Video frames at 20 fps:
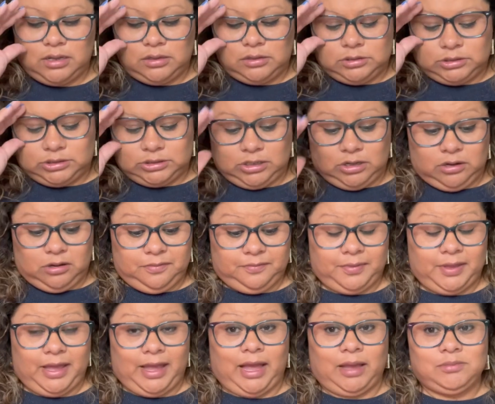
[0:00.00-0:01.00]
So
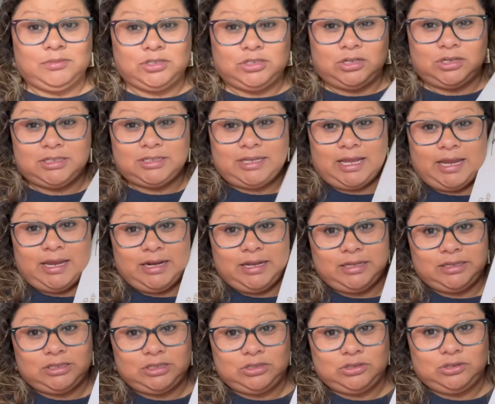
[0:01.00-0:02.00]
I'm so
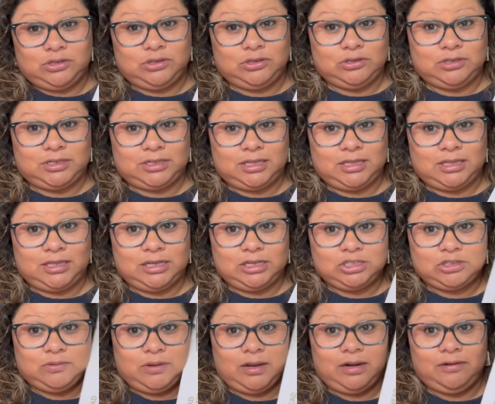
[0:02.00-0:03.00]
excited to use
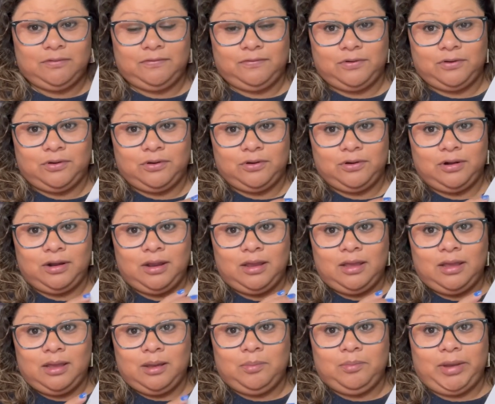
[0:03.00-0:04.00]
this one for
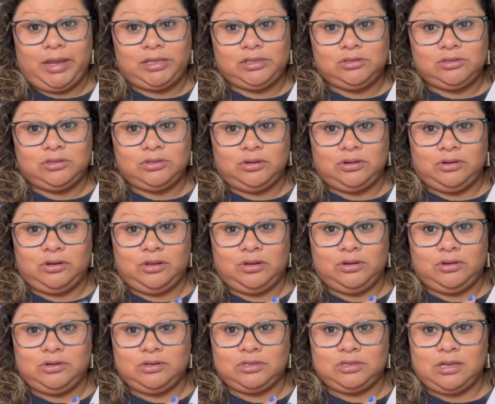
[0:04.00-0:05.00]
my
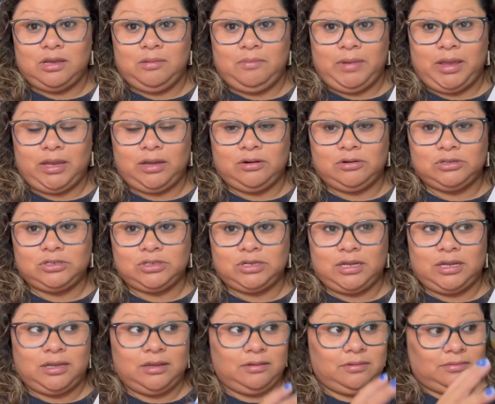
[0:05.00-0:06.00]
tutorials, my
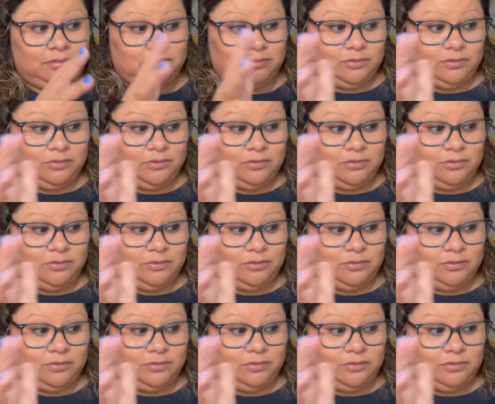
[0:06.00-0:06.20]
crochet,